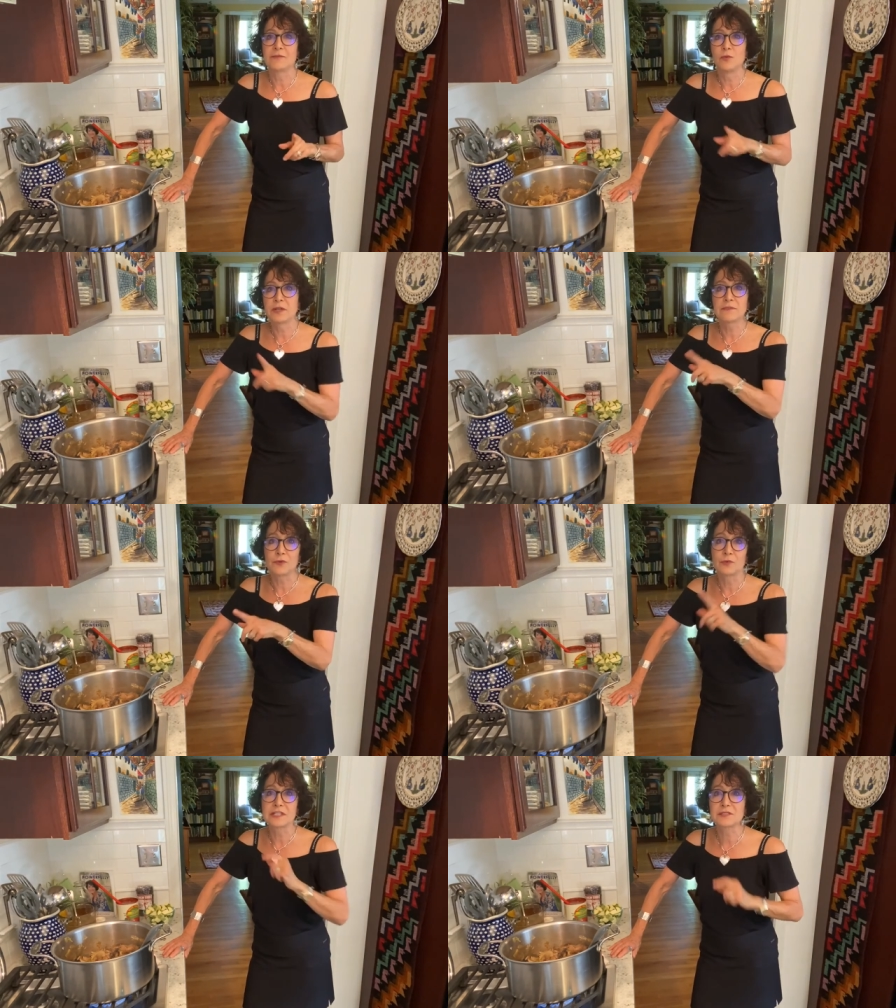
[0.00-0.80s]
One of the
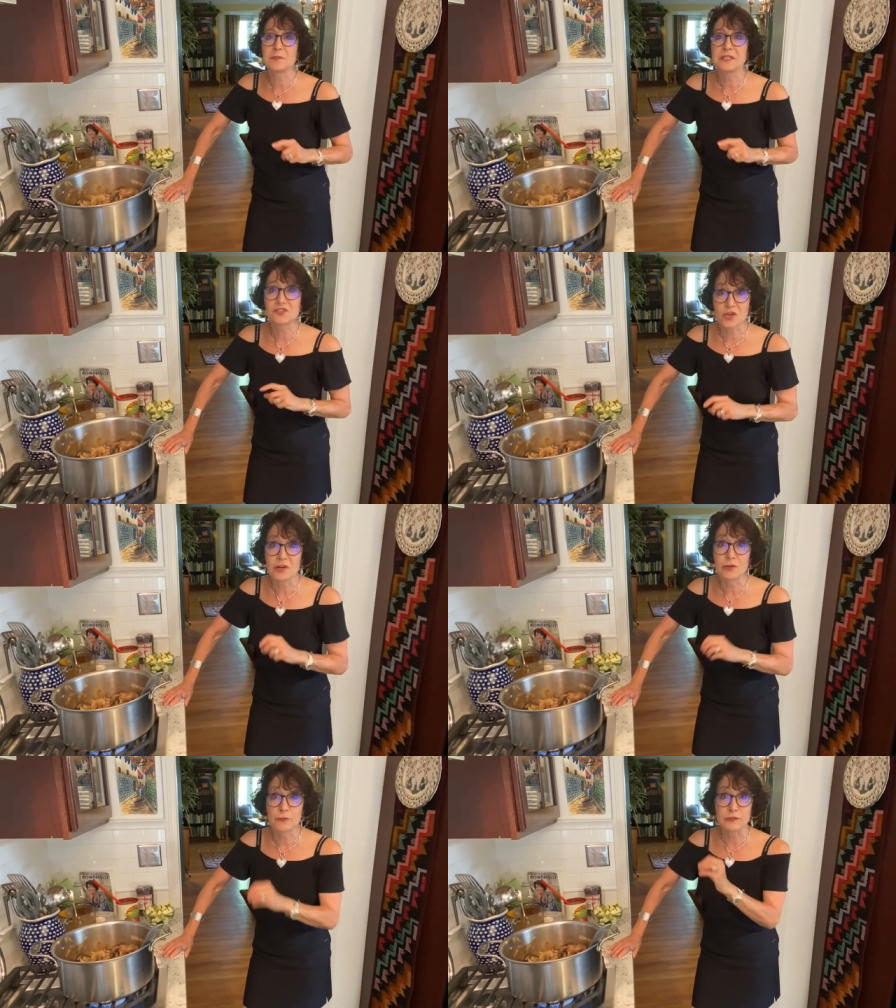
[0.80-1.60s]
recipes
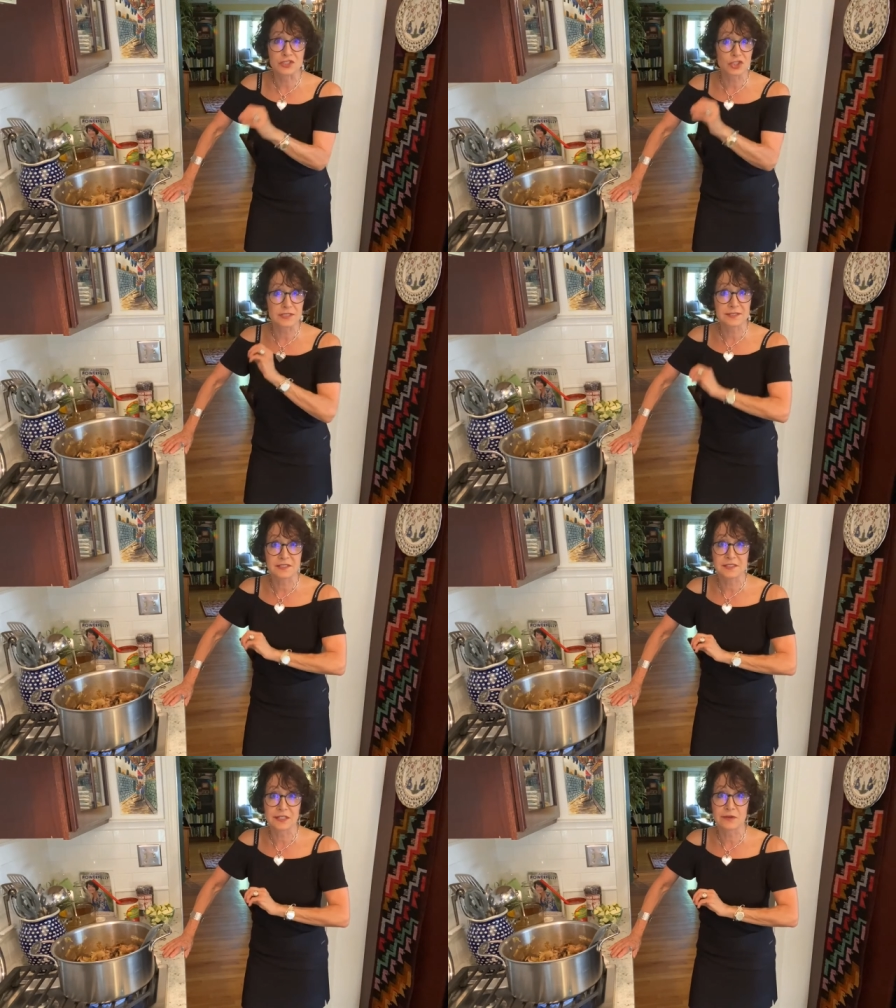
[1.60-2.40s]
called for
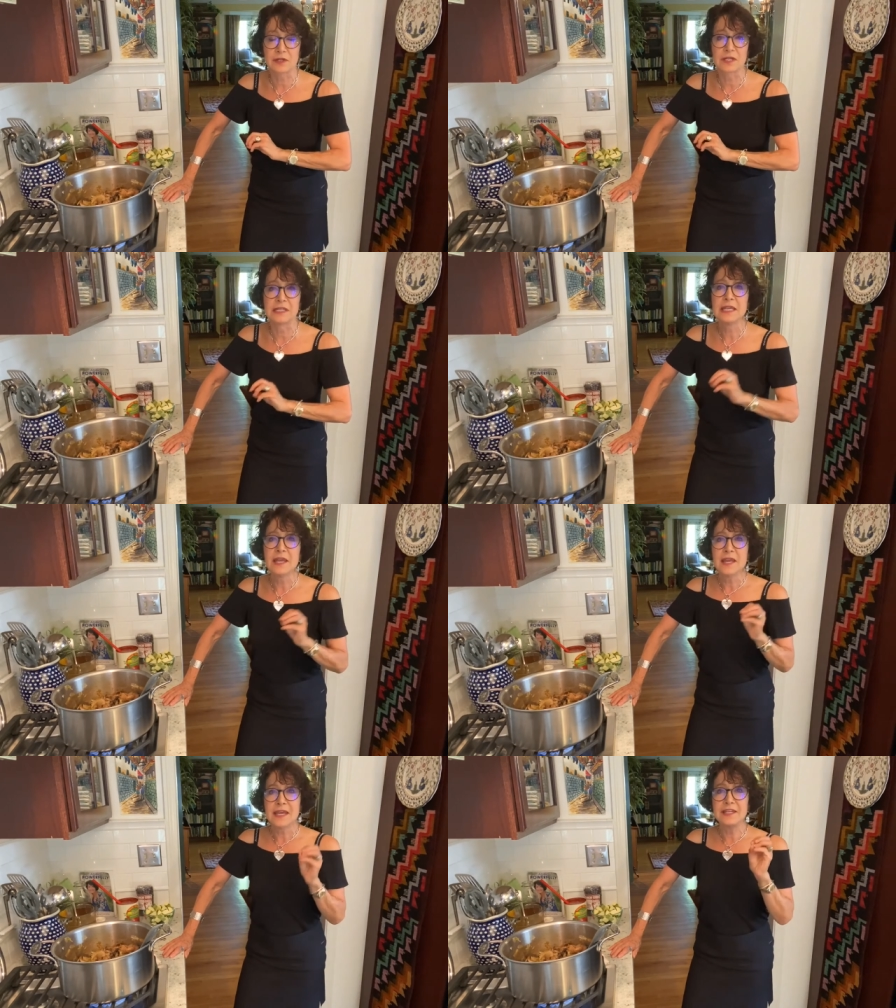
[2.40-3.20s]
just tarragon
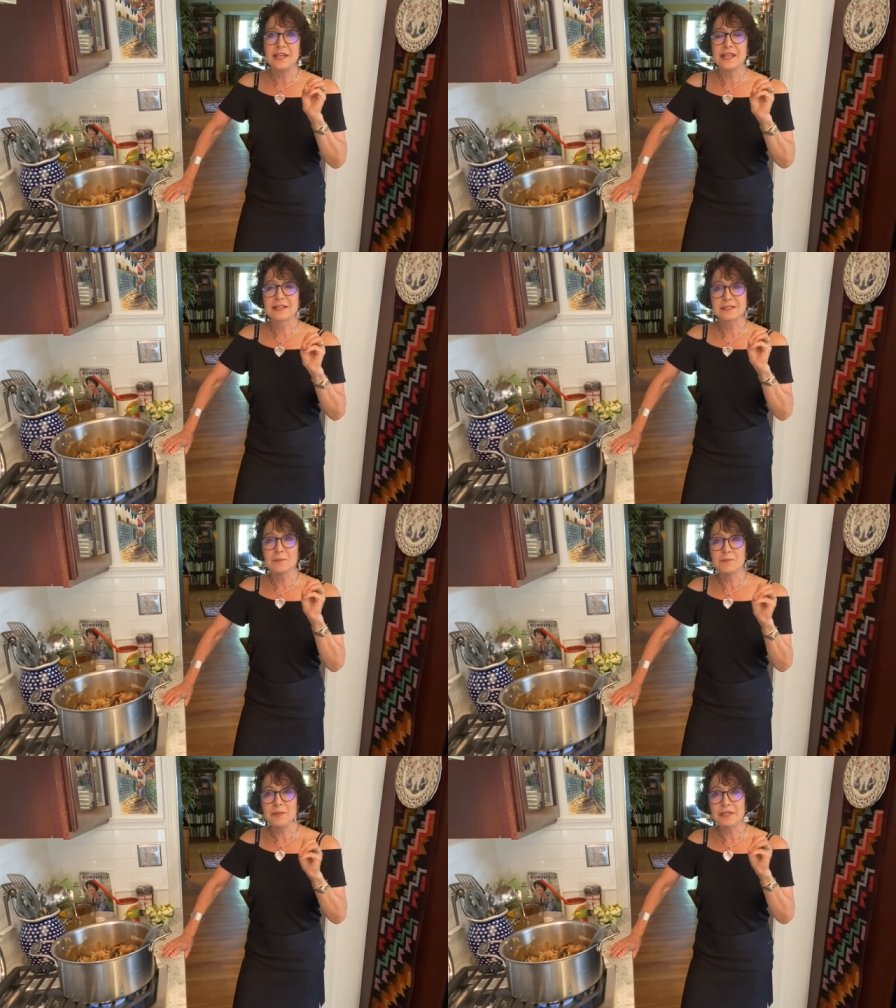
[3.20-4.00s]
and it has a
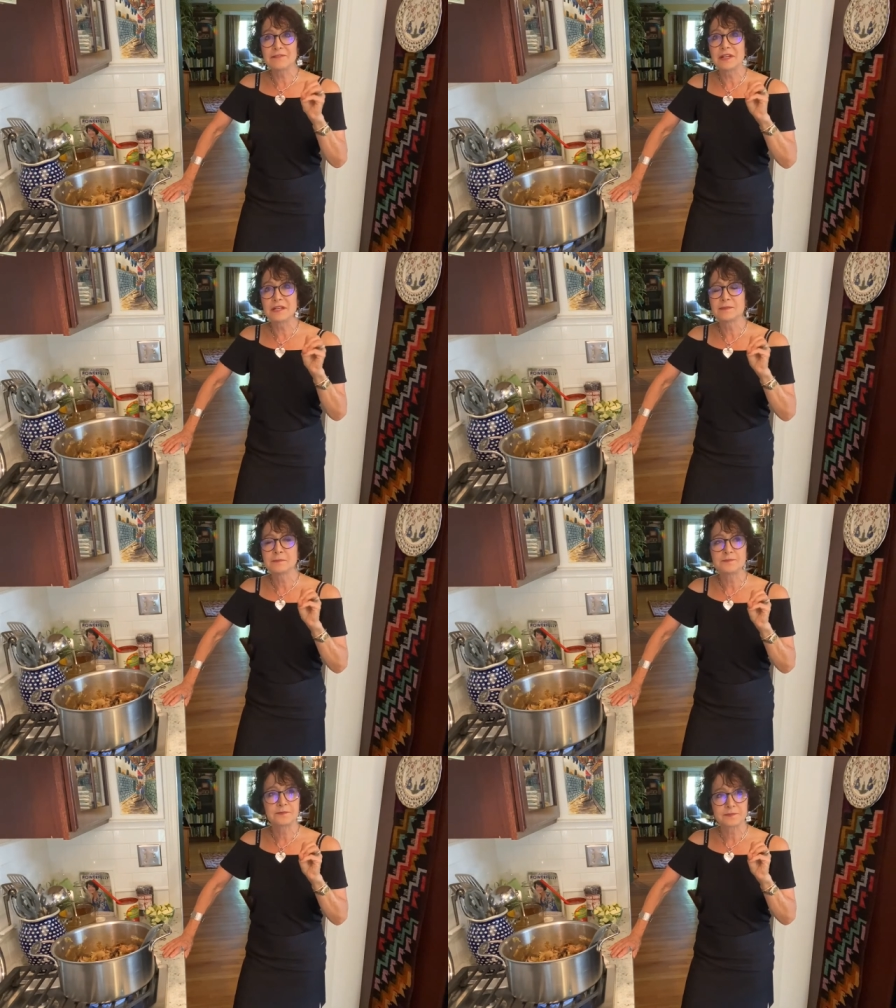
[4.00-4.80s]
bit of a,
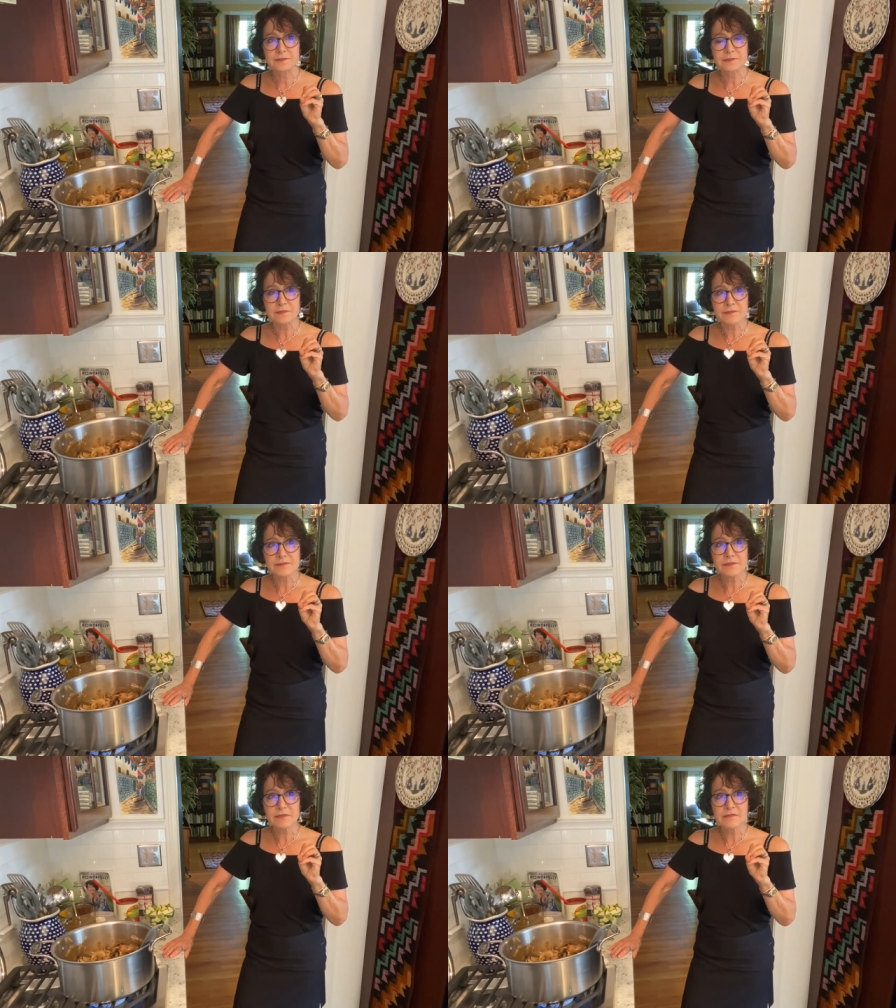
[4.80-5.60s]

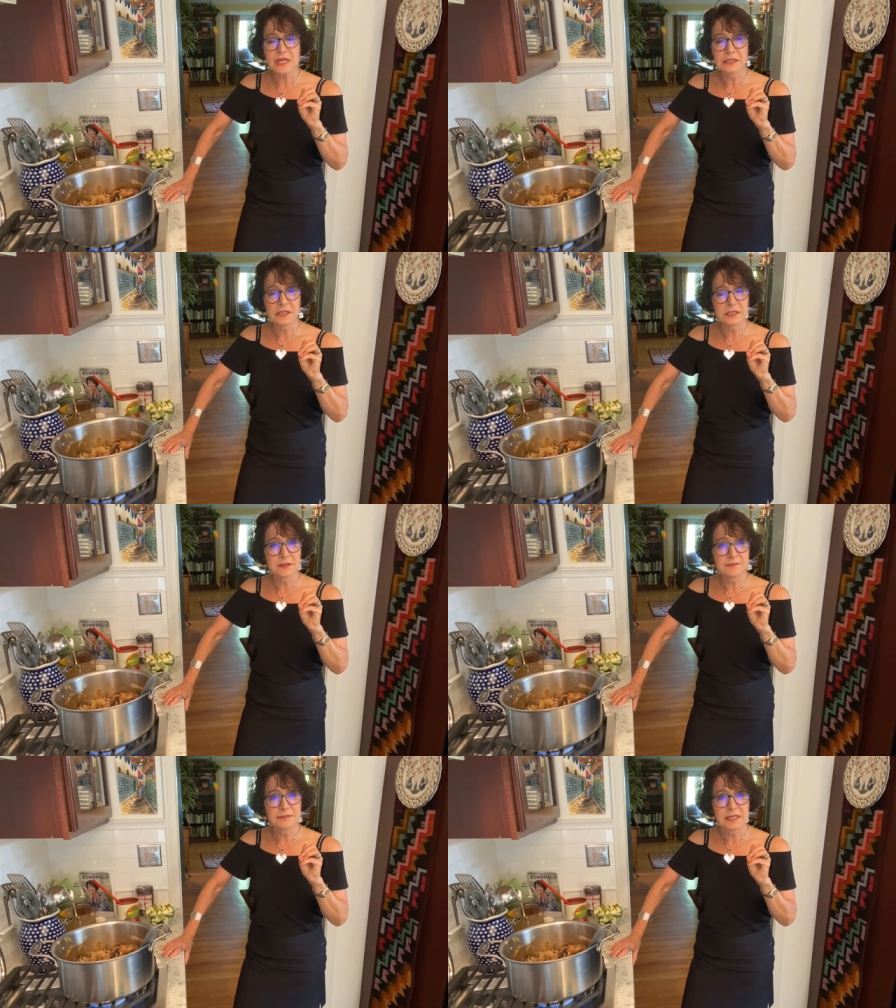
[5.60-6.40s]

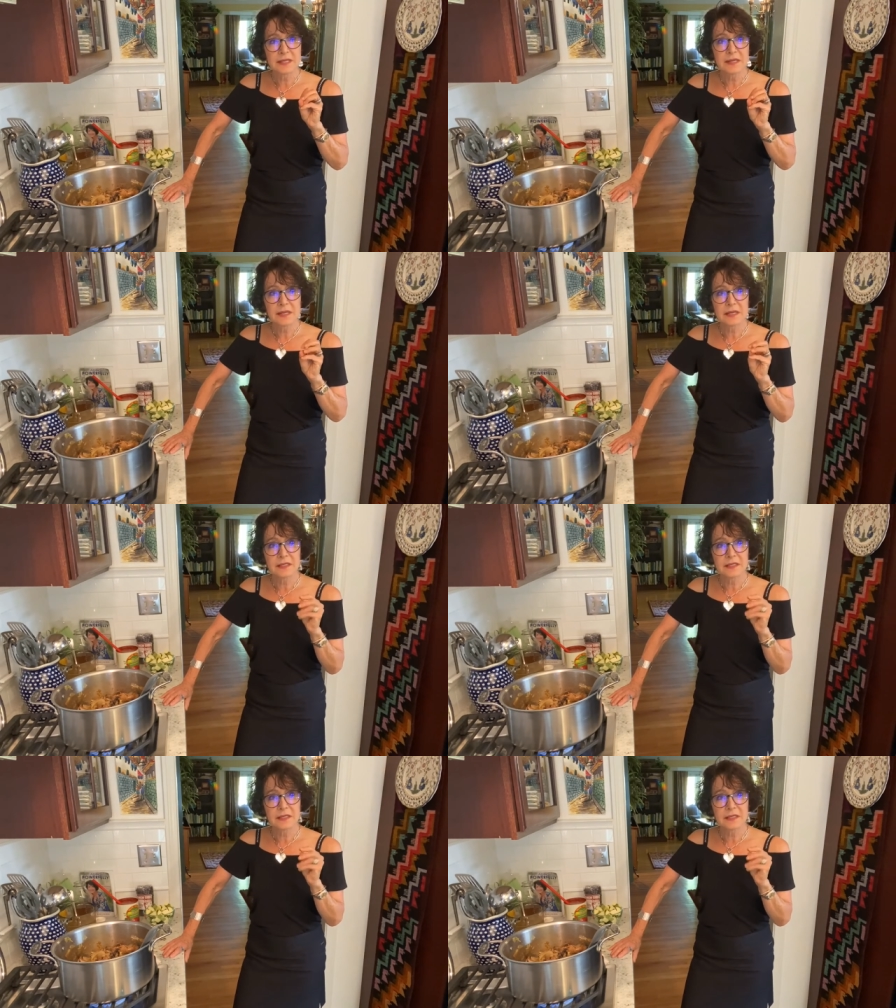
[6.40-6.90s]
um, a,